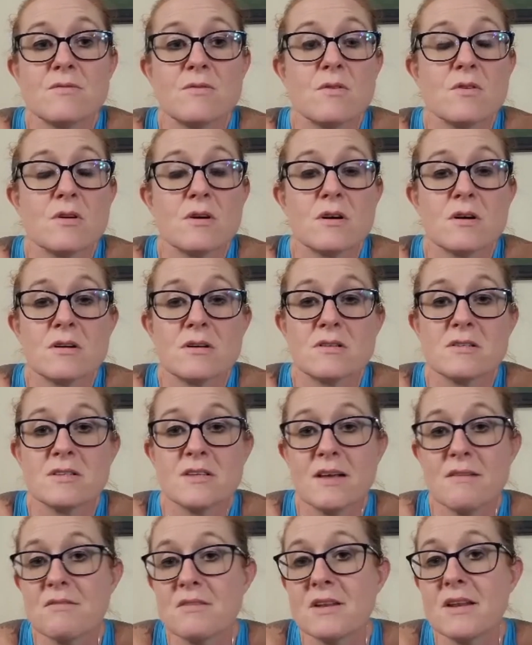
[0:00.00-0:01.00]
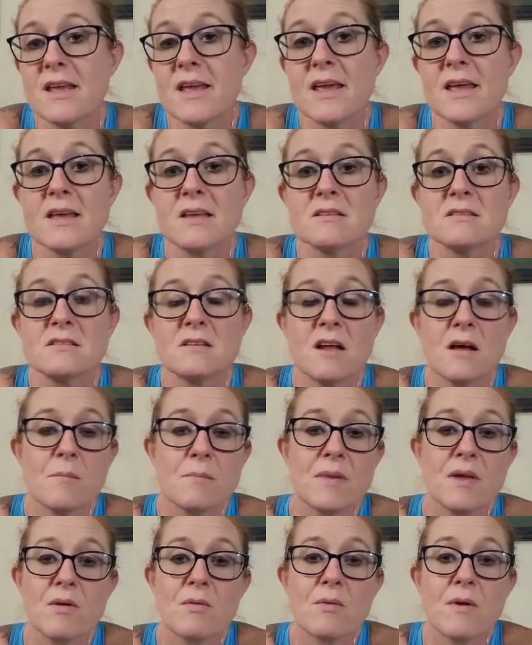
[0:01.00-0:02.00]
for seven days, not
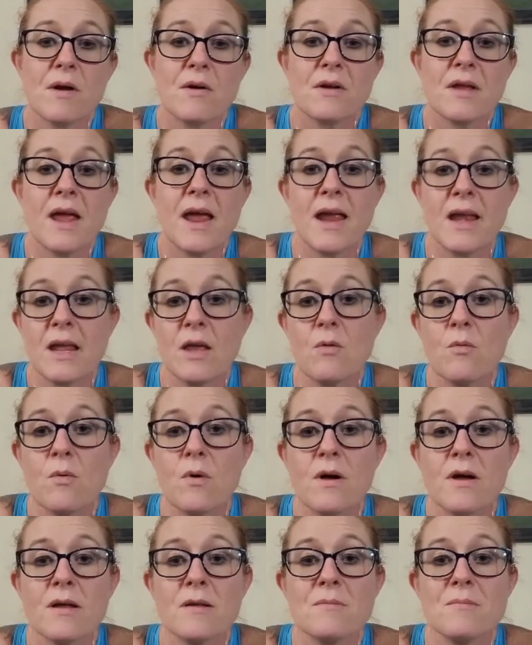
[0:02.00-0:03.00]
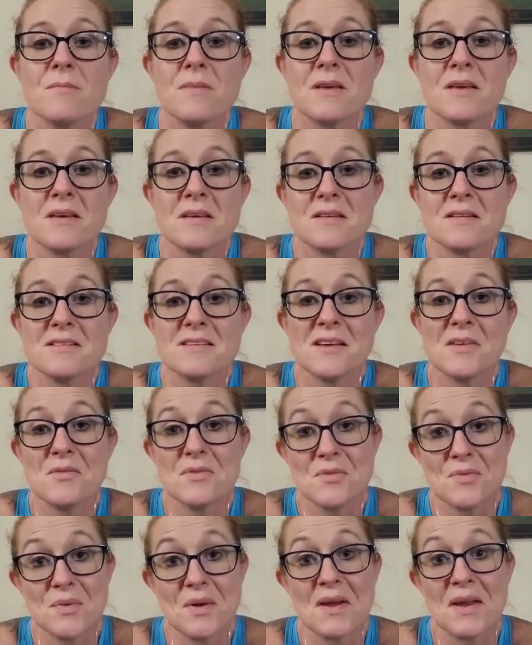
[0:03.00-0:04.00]
be around anyone because I
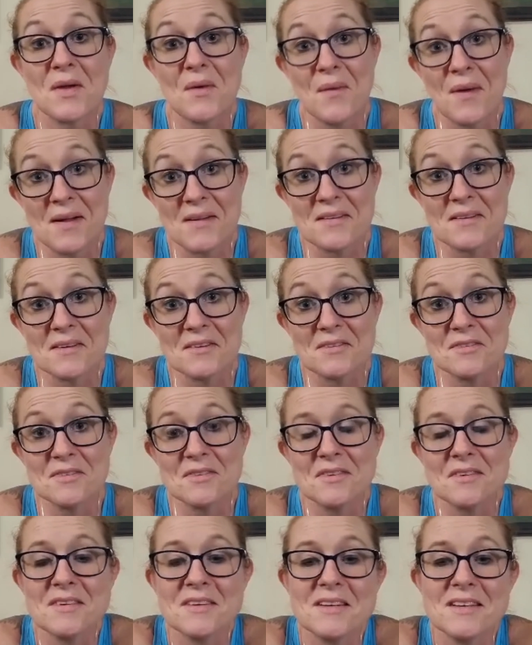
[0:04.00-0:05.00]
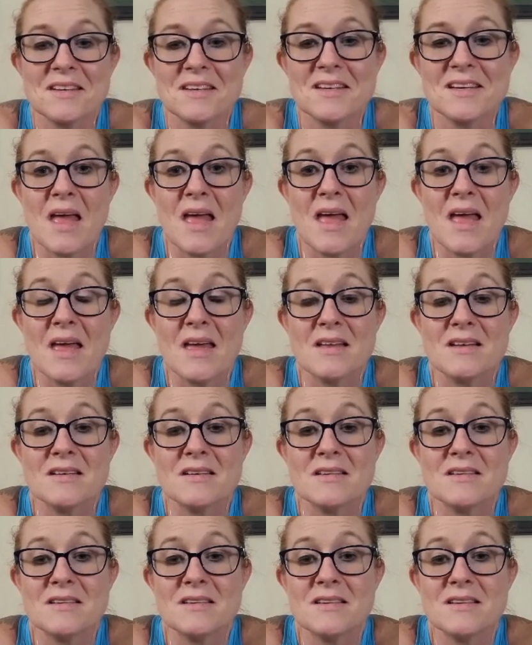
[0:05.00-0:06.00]
was radioactive.
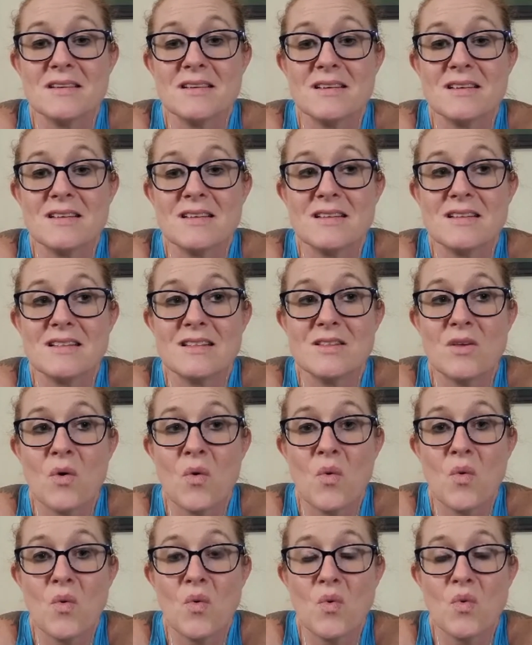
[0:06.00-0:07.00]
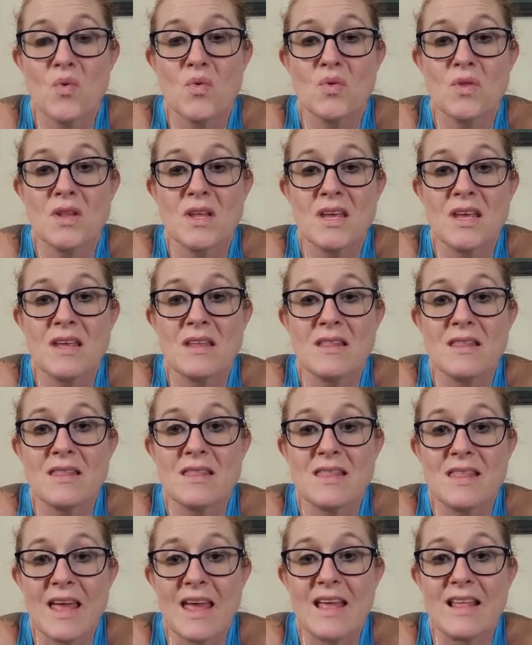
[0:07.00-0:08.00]
And the only
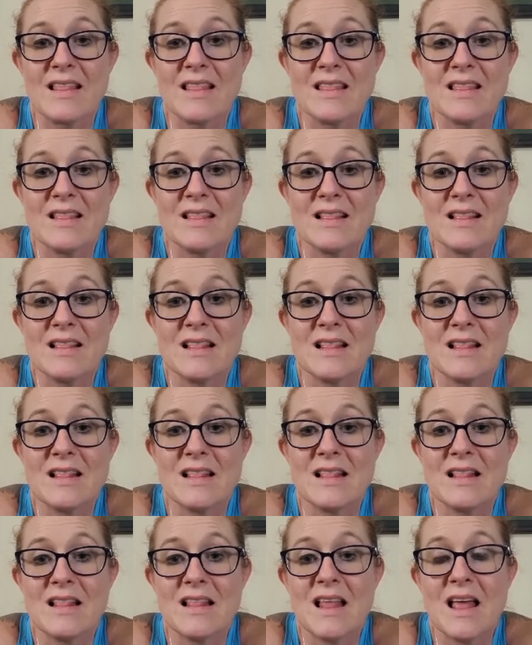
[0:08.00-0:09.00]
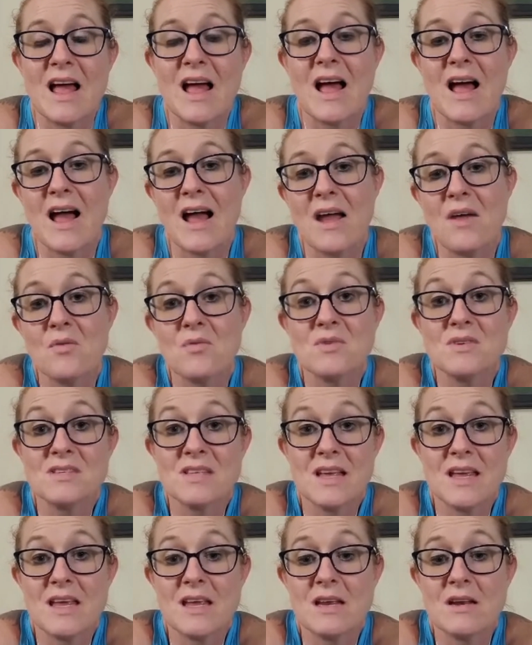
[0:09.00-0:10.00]
thing I was
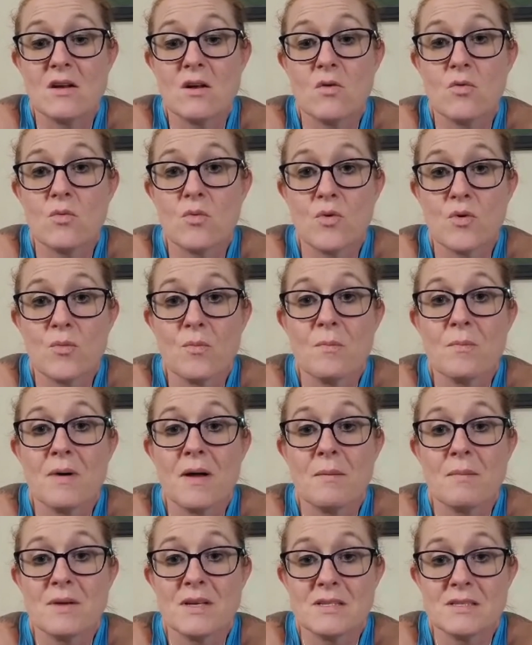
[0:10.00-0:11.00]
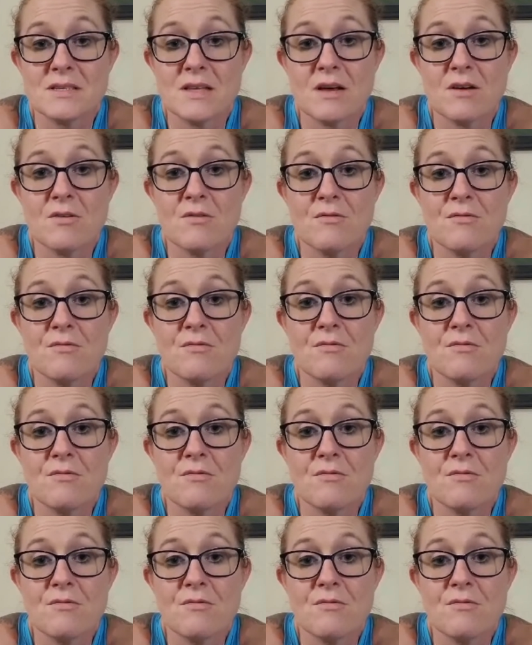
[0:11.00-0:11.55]
in a room by myself,